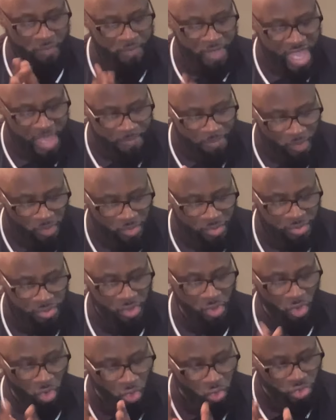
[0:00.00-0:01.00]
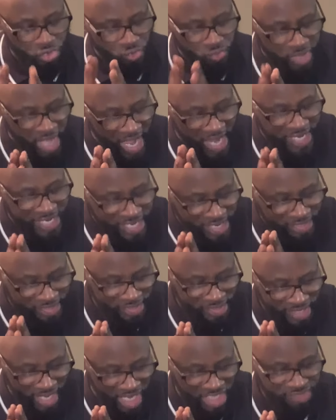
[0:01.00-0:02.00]
People who do not
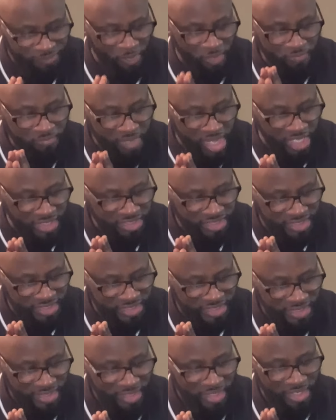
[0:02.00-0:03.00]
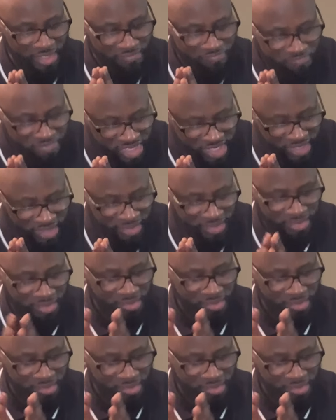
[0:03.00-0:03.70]
hear the gospel must be